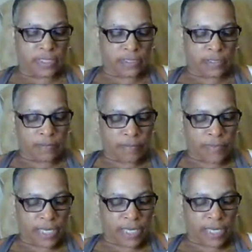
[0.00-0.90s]
We ended
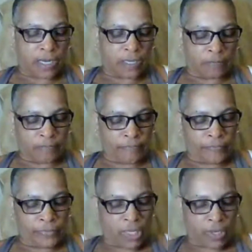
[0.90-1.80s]
our road
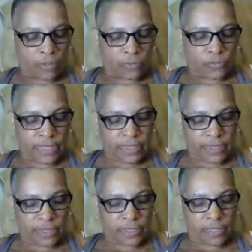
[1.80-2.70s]
trip by cruising
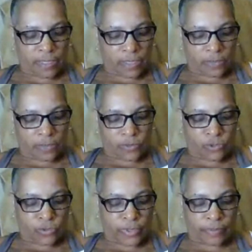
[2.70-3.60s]
up Highway
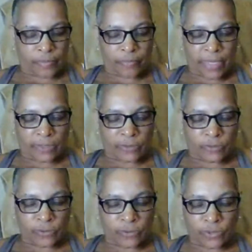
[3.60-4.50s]
281,
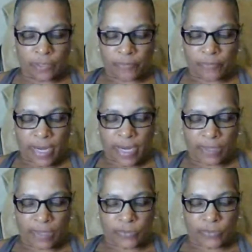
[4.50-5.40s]

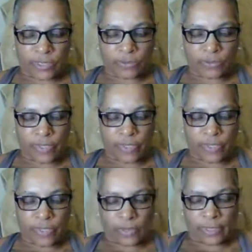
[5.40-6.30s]
returning
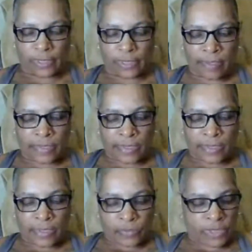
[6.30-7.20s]
to Dallas.
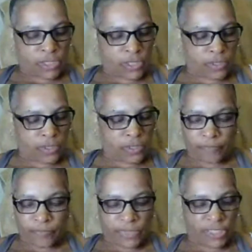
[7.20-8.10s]

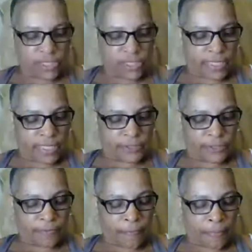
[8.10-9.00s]
Since being off
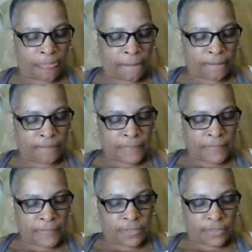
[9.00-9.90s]
treatment, I
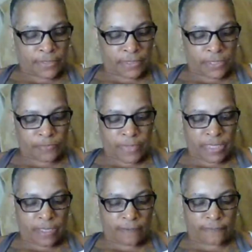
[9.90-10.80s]
found myself
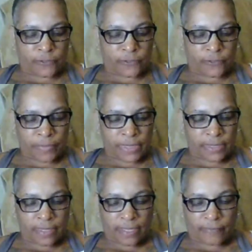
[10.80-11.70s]
stronger
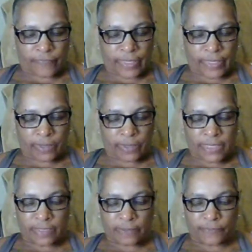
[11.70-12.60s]
with an increased
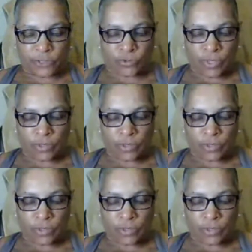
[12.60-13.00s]
appetite.